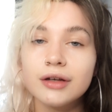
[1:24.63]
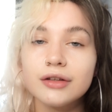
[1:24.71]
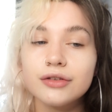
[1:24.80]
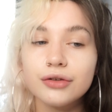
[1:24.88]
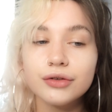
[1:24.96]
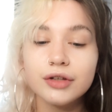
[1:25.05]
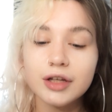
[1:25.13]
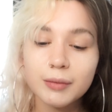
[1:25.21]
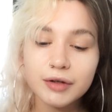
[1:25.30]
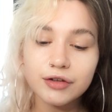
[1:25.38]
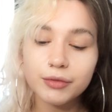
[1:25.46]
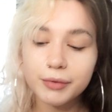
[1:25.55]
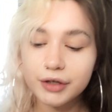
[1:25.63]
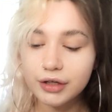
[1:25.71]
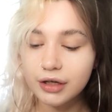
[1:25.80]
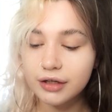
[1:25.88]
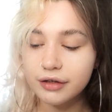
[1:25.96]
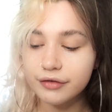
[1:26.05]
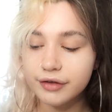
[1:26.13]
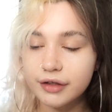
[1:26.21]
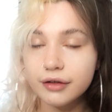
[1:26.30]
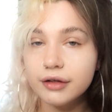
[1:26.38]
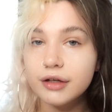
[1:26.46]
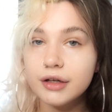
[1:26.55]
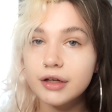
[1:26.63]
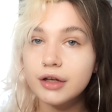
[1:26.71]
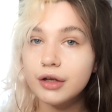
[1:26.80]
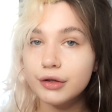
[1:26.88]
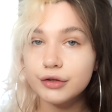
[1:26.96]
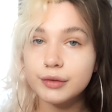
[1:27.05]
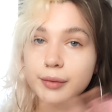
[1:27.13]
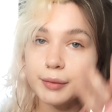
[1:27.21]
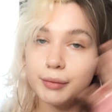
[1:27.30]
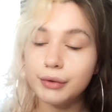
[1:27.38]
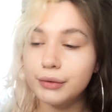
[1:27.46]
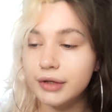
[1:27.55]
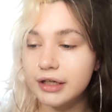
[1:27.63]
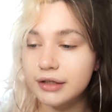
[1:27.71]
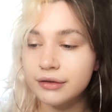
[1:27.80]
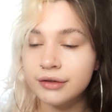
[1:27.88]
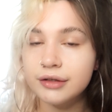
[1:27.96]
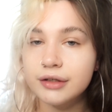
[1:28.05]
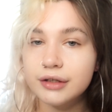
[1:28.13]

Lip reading: So it's going to be super colourful, super blown out,